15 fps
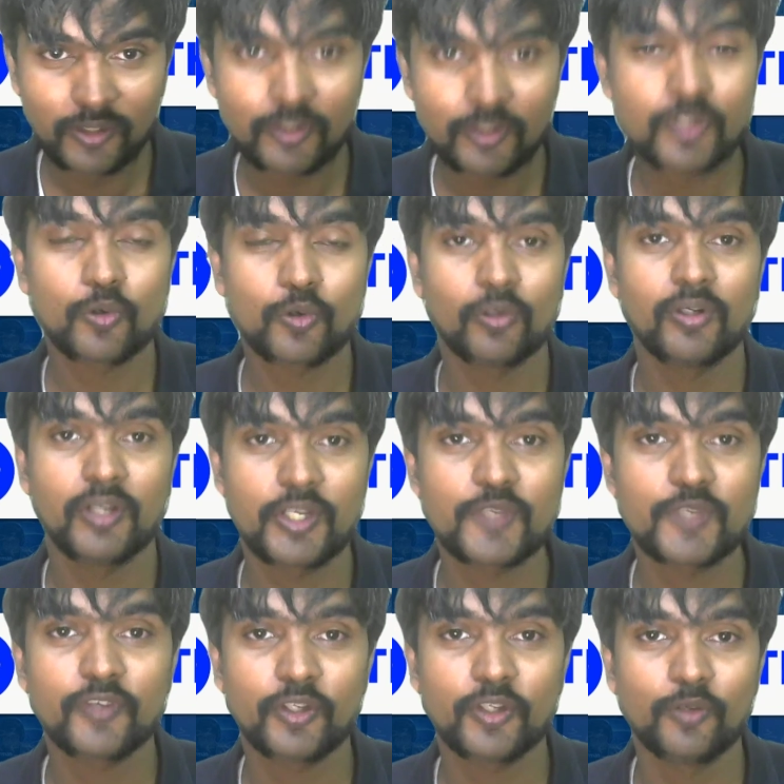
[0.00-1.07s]
this role
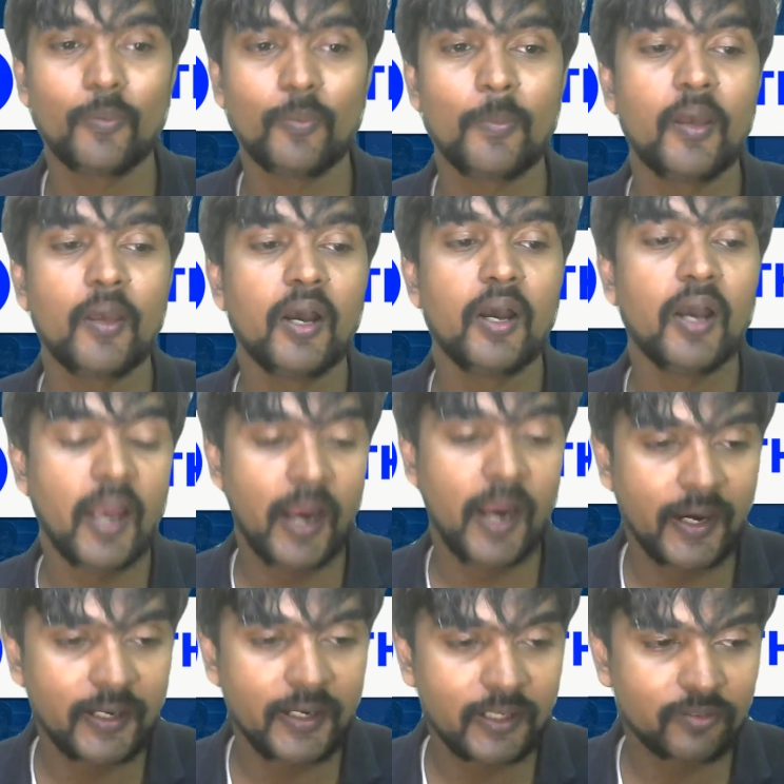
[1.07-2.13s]
is for you.
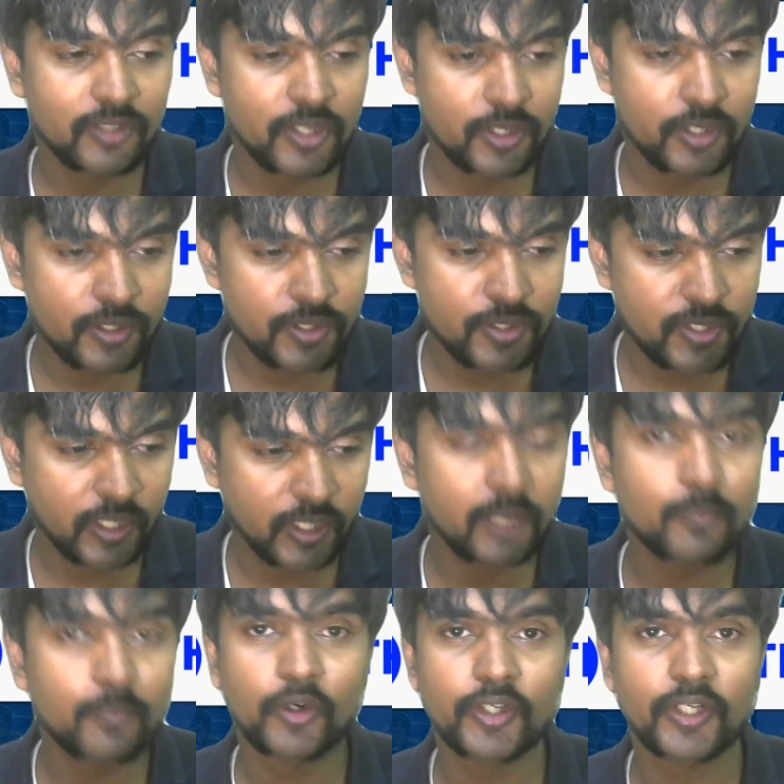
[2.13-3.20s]
And the
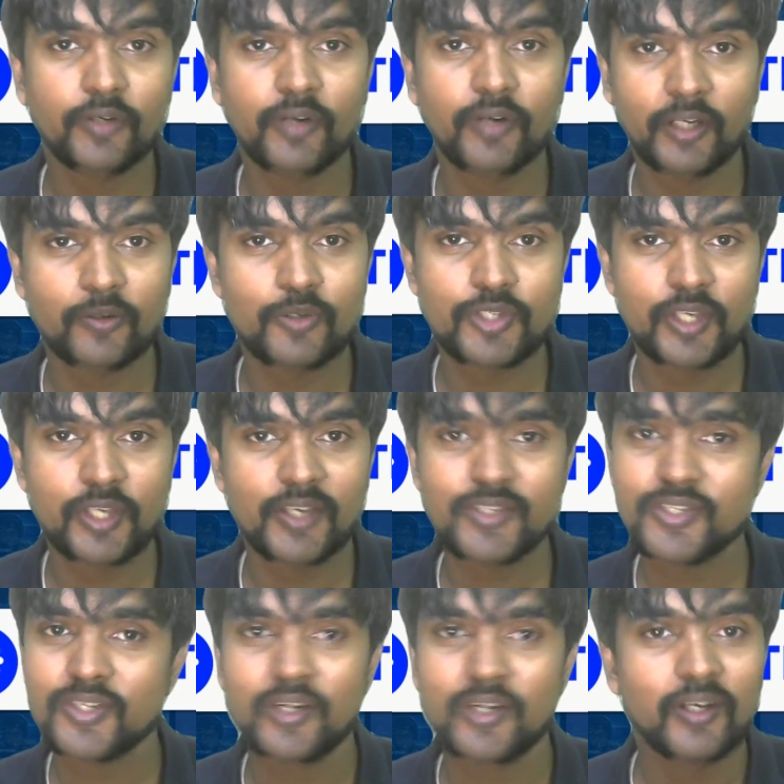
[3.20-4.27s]
second point I would like to say
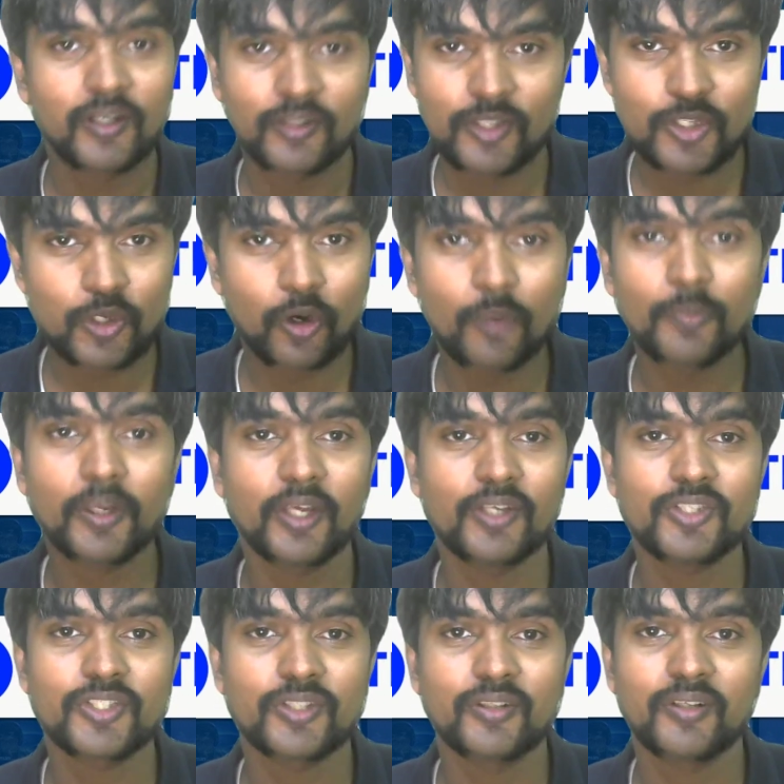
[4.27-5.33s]
is this
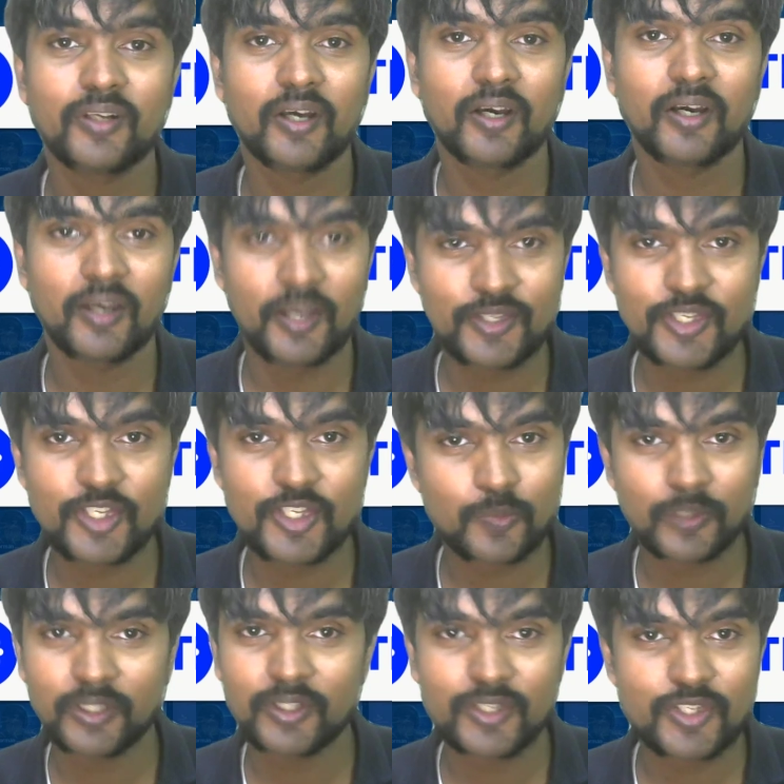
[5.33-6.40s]
comprehension uh,
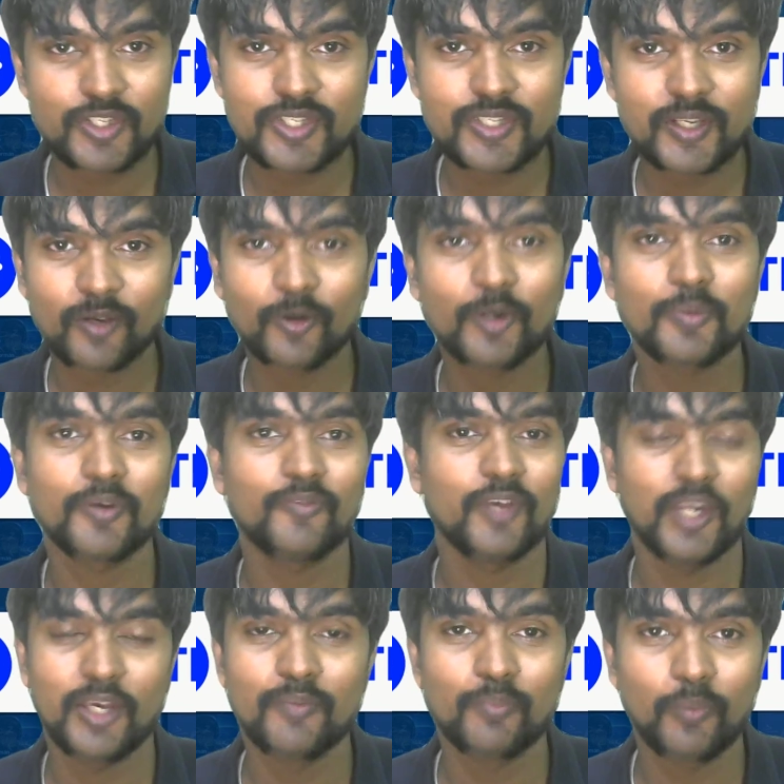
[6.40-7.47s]
assessment is going to be
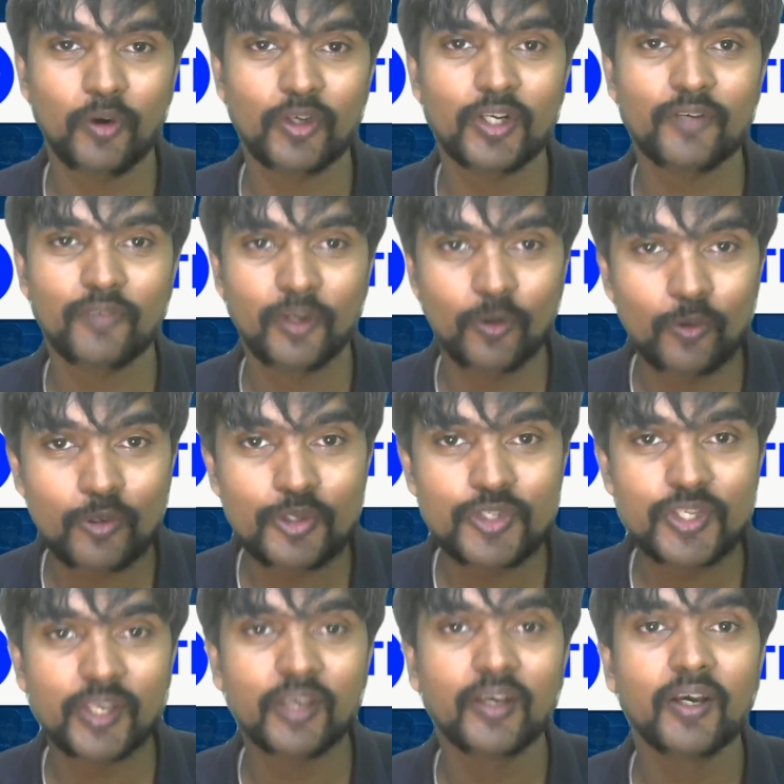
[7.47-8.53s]
very important. We're going to
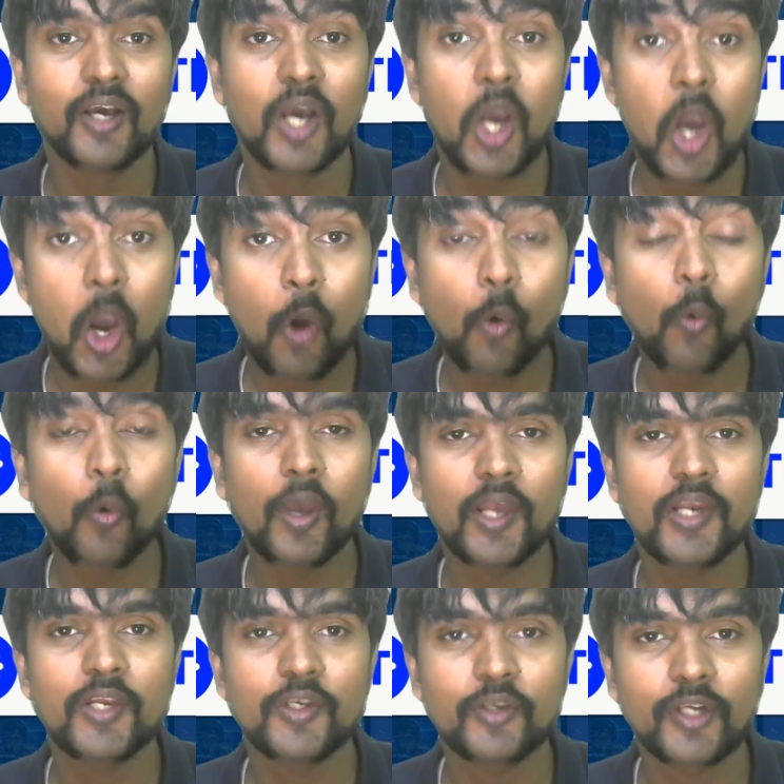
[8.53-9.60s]
see how well
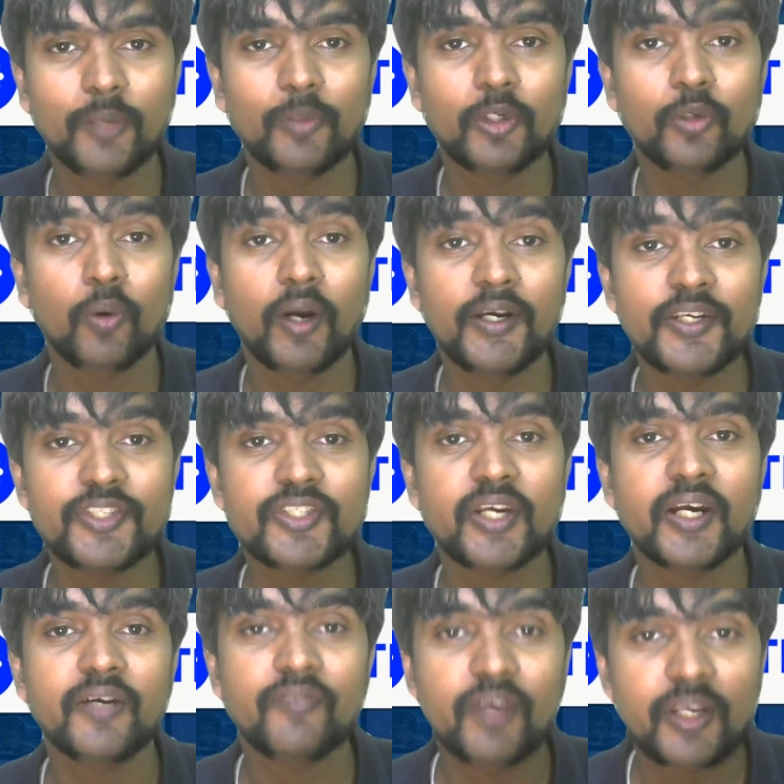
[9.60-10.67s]
you're able to
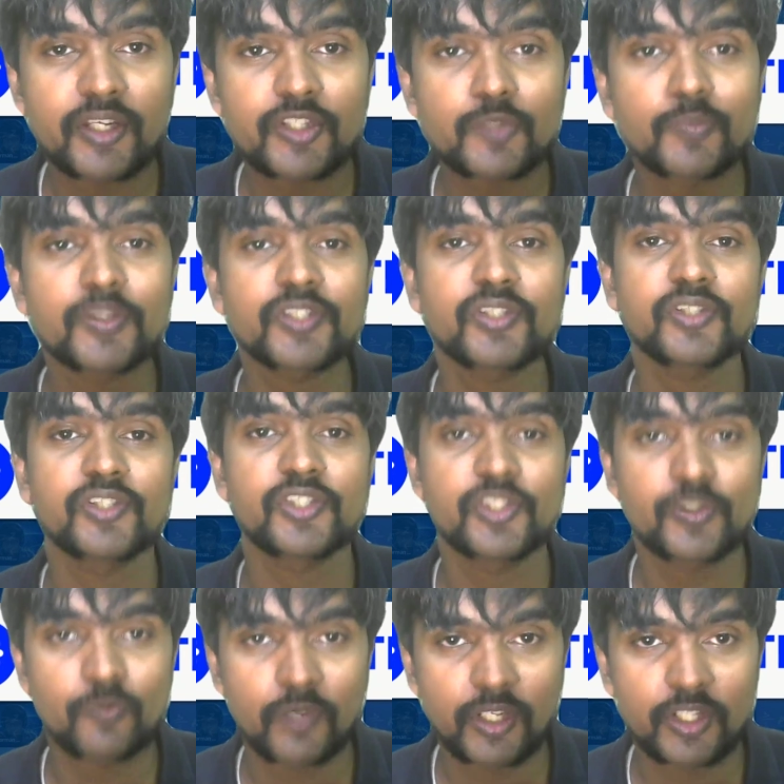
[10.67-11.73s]
understand various
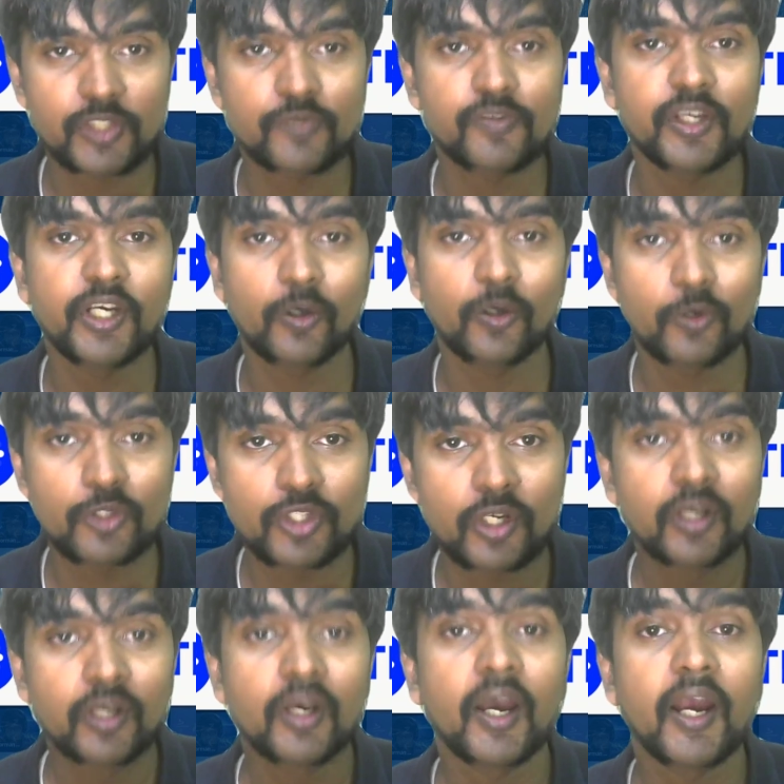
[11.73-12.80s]
messages, various videos,
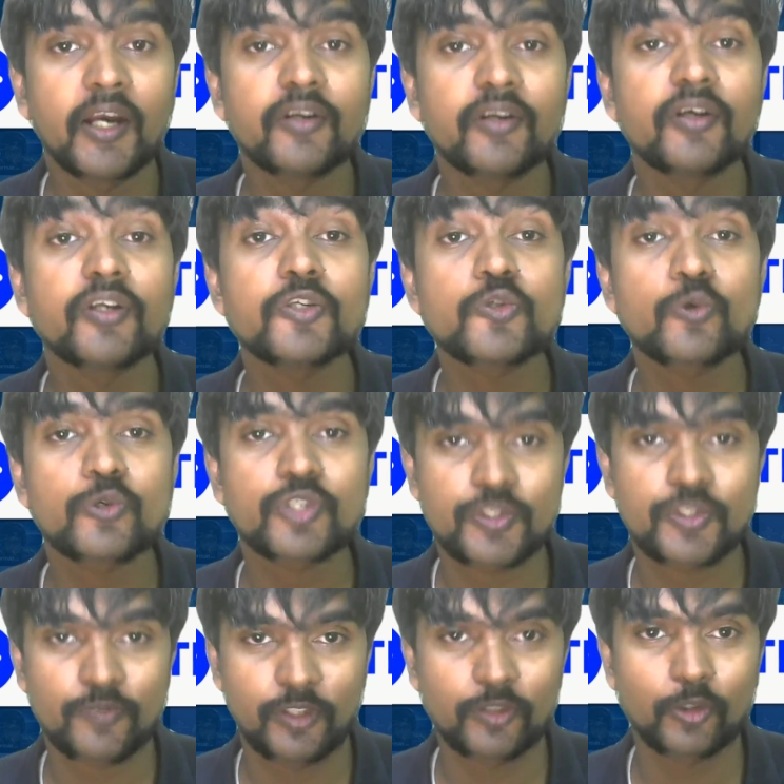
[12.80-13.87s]
and
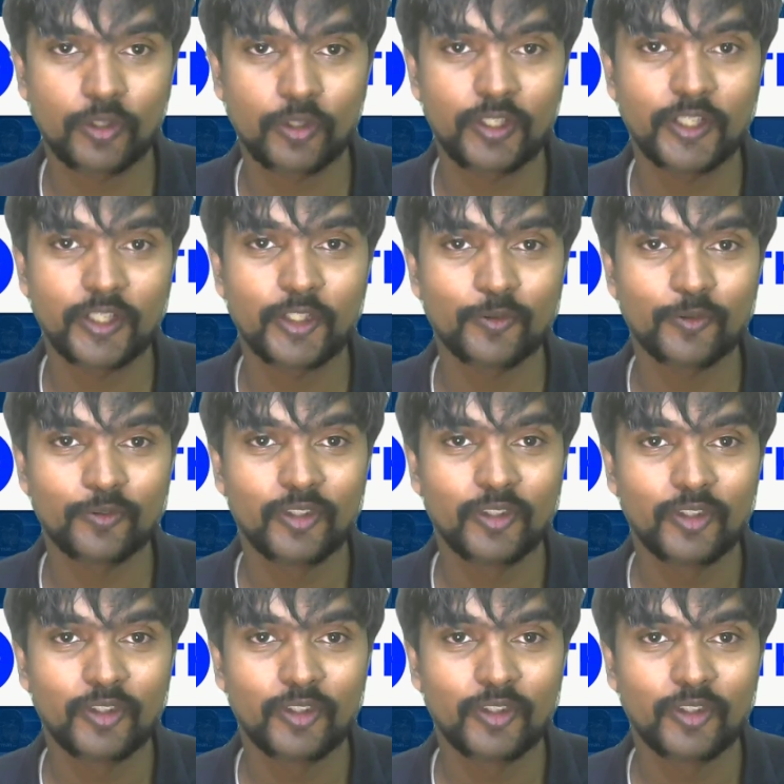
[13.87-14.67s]
resources we're throwing at you.